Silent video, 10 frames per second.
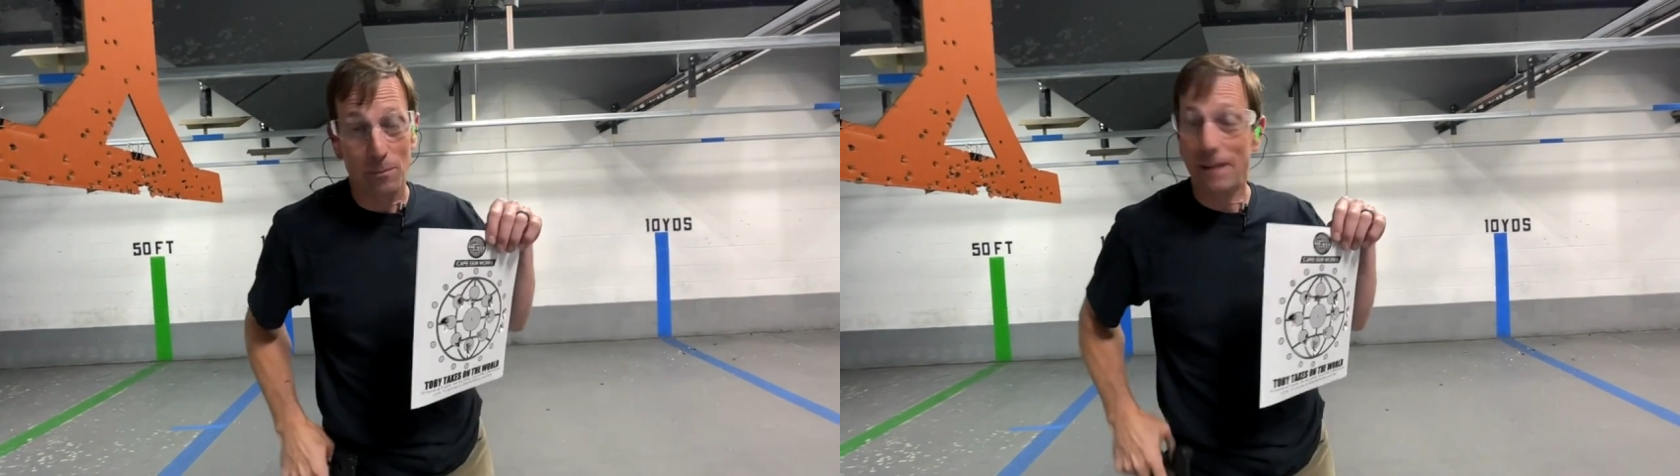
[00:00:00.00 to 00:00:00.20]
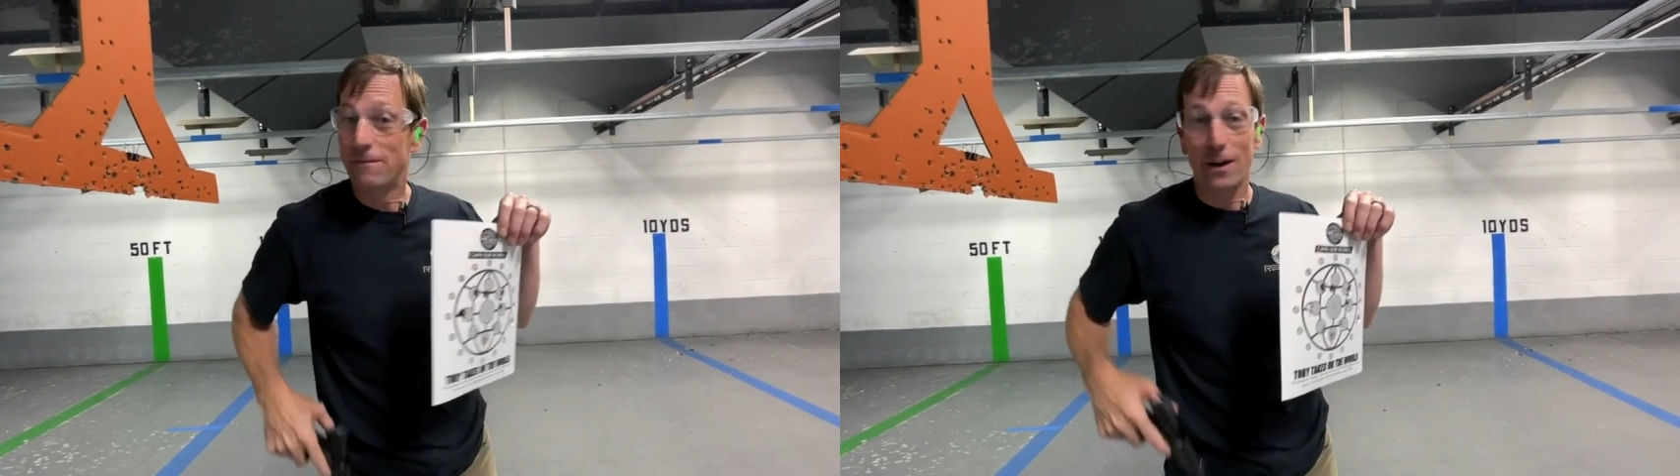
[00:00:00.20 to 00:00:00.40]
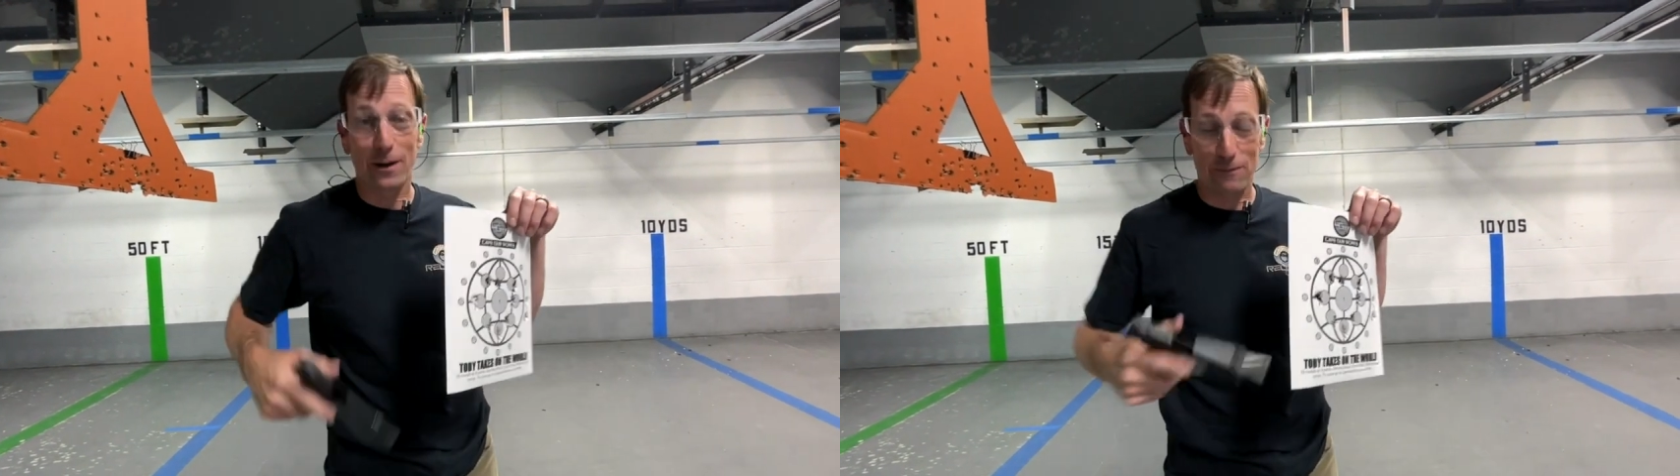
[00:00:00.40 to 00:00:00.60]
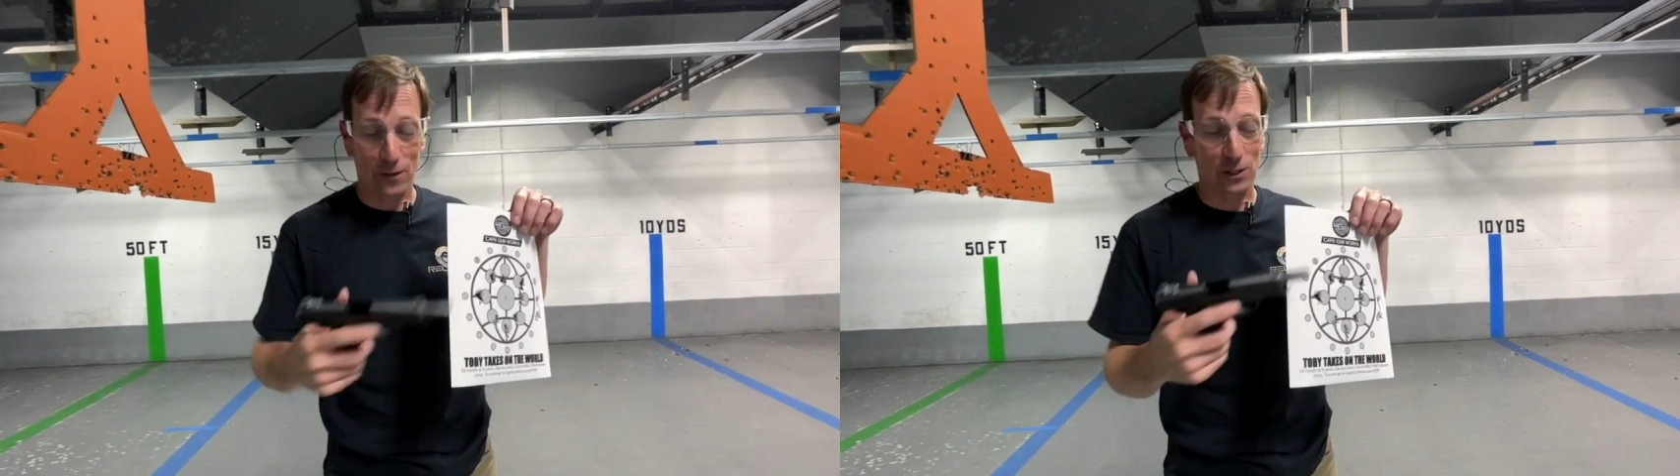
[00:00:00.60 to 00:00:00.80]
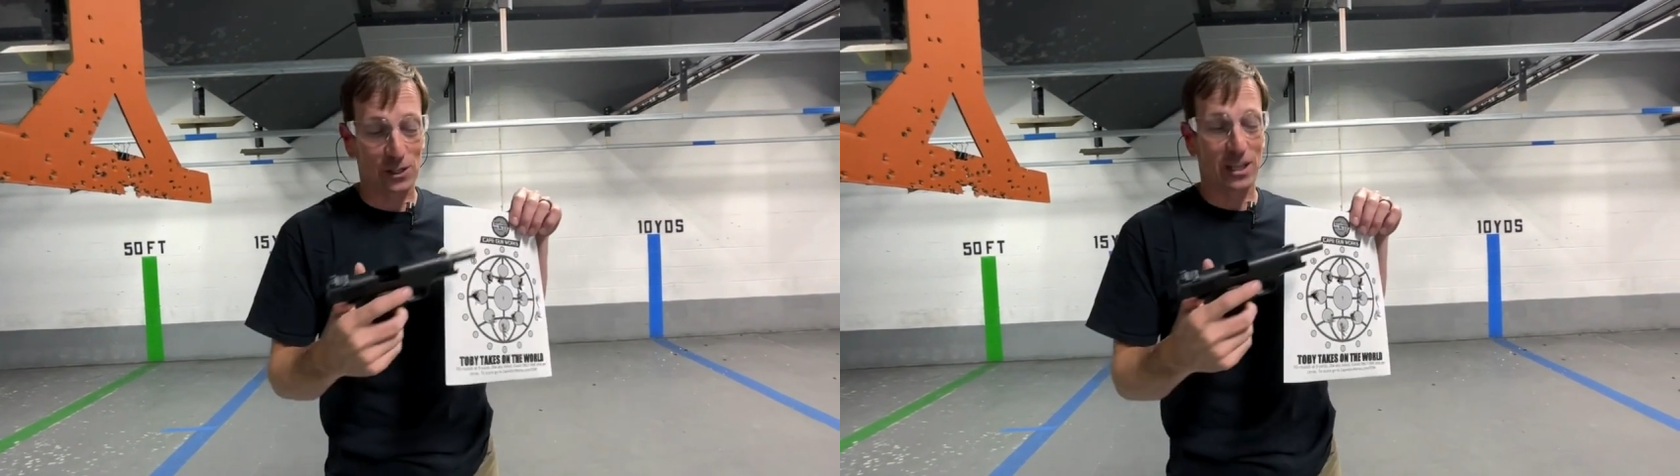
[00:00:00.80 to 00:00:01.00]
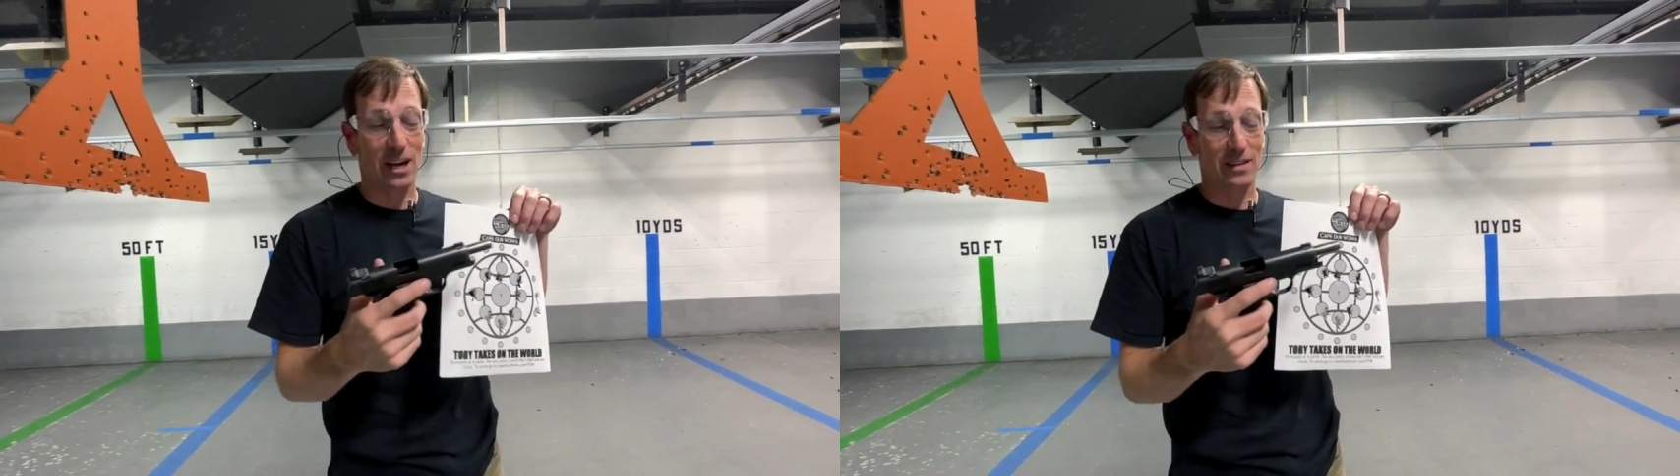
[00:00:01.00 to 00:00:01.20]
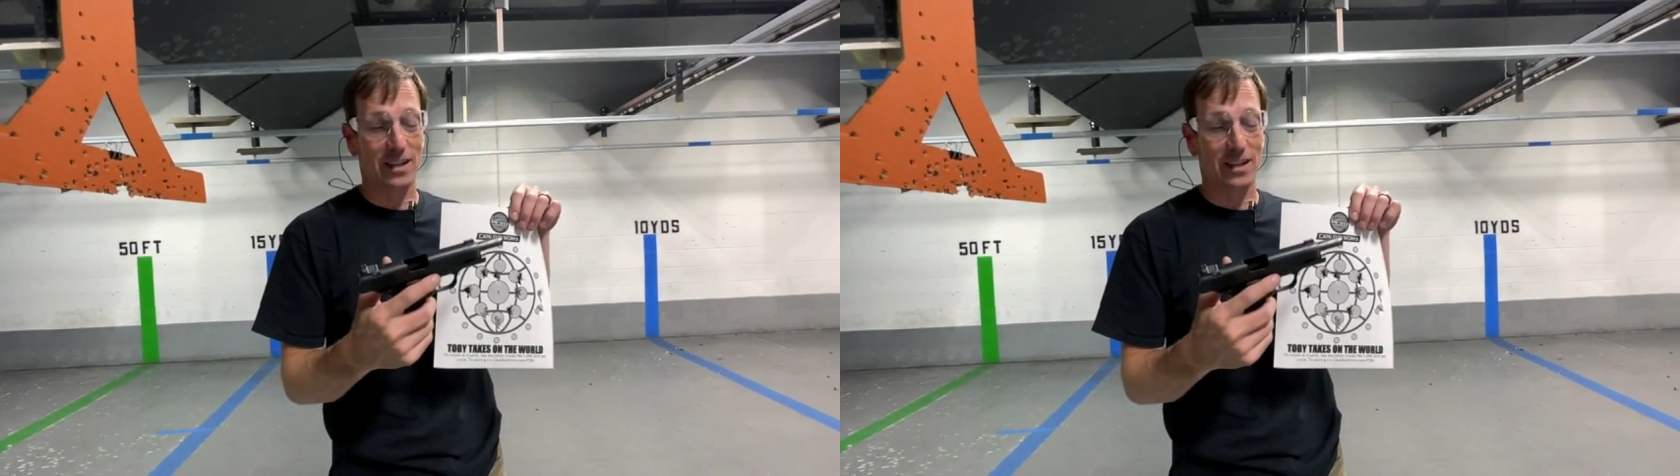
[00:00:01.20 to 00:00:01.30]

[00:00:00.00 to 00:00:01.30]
my very first gun,